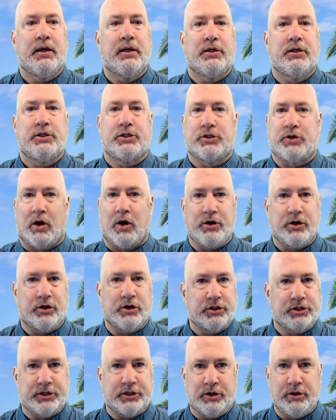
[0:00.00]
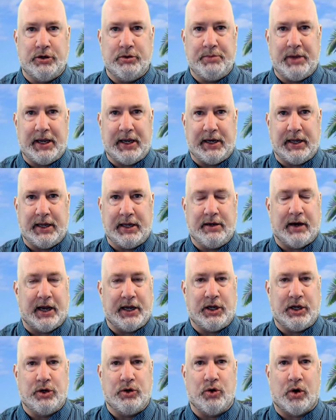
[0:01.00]
Start your Zoom meeting
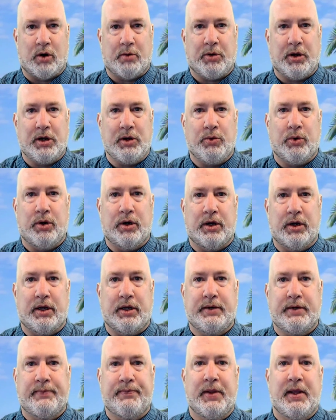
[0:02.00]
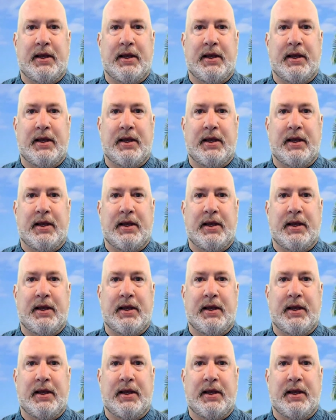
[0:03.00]
like you normally would.